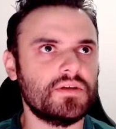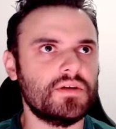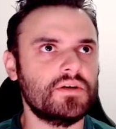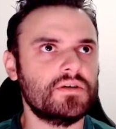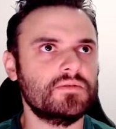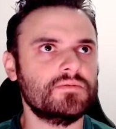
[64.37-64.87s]

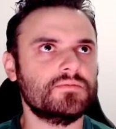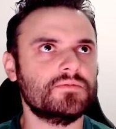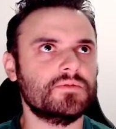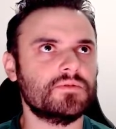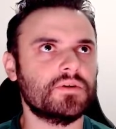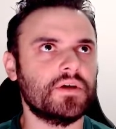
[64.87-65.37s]
here.
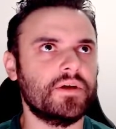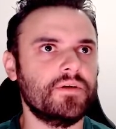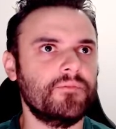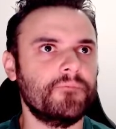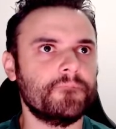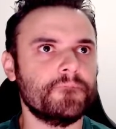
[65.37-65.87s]

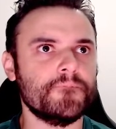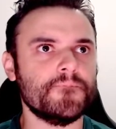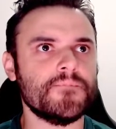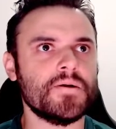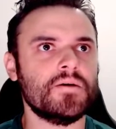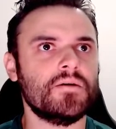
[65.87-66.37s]
Okay.
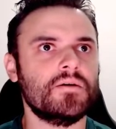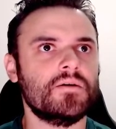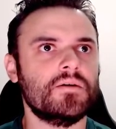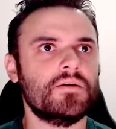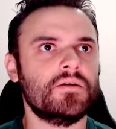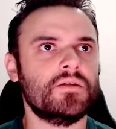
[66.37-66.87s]

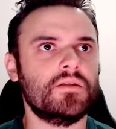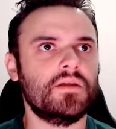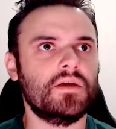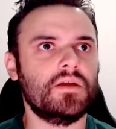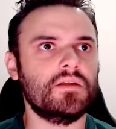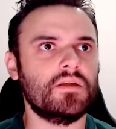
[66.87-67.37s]

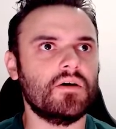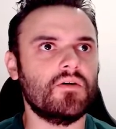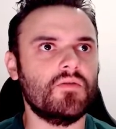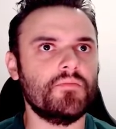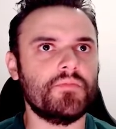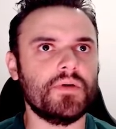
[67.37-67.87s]
Then in the
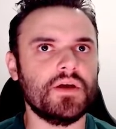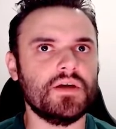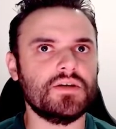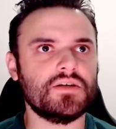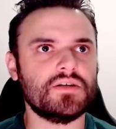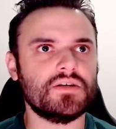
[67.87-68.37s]
home
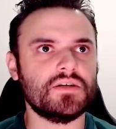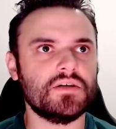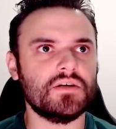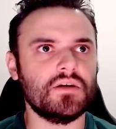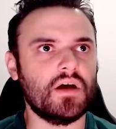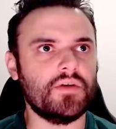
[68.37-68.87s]
page,
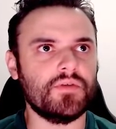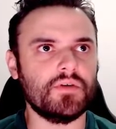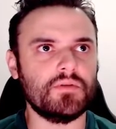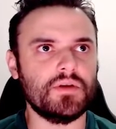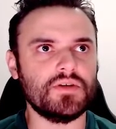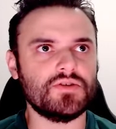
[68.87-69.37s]
I think
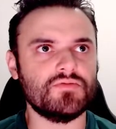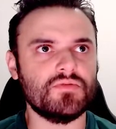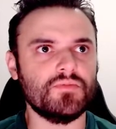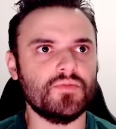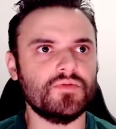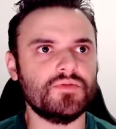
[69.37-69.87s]
we need to
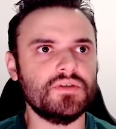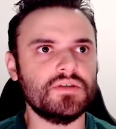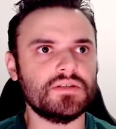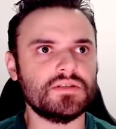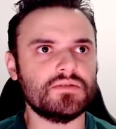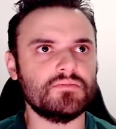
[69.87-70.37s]
remove
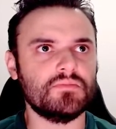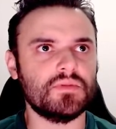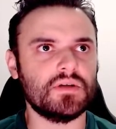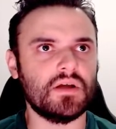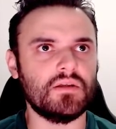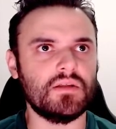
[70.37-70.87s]
this,
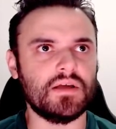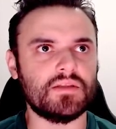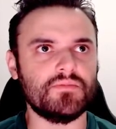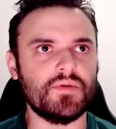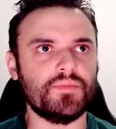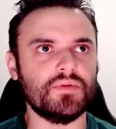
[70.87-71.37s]
but let
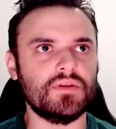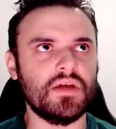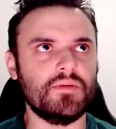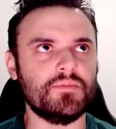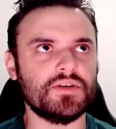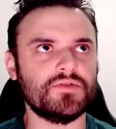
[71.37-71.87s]
me put the
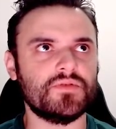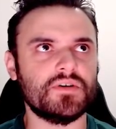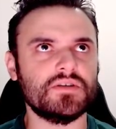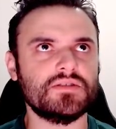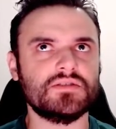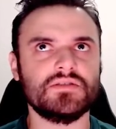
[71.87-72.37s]
image
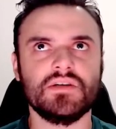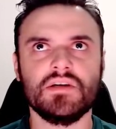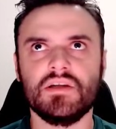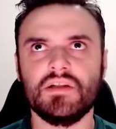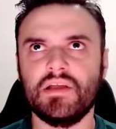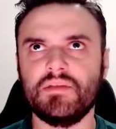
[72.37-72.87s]
first.
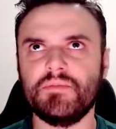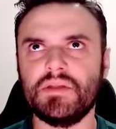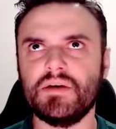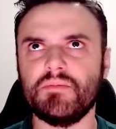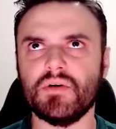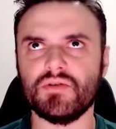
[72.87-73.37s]
Let me
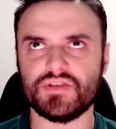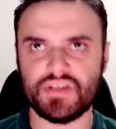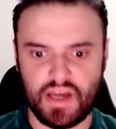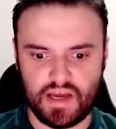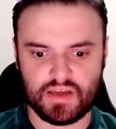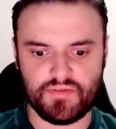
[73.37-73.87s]
double
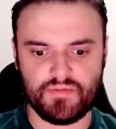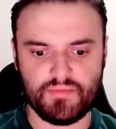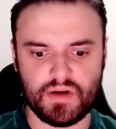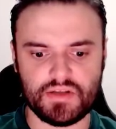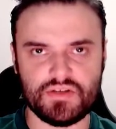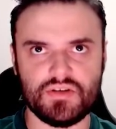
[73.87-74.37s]
check if
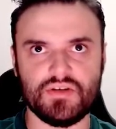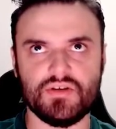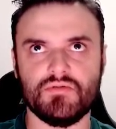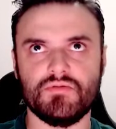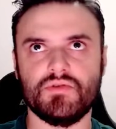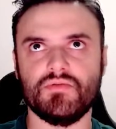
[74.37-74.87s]

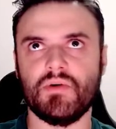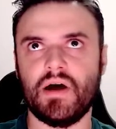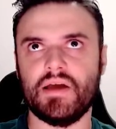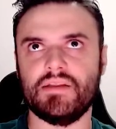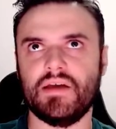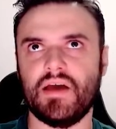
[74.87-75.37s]
Material
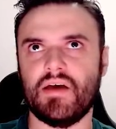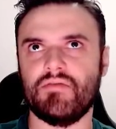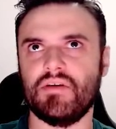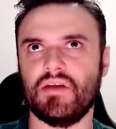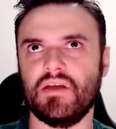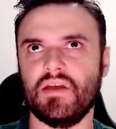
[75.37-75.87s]
UI, they have
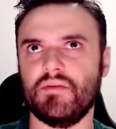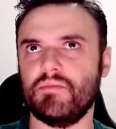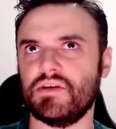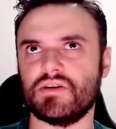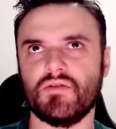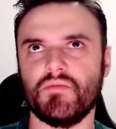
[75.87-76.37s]
an
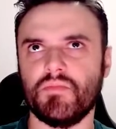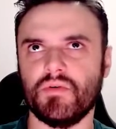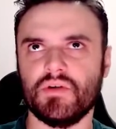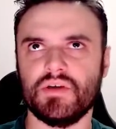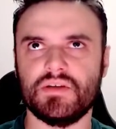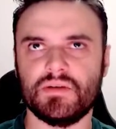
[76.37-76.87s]
image
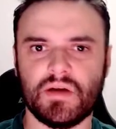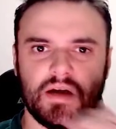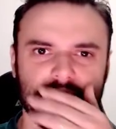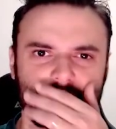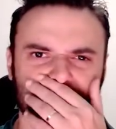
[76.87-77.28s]
component. I don't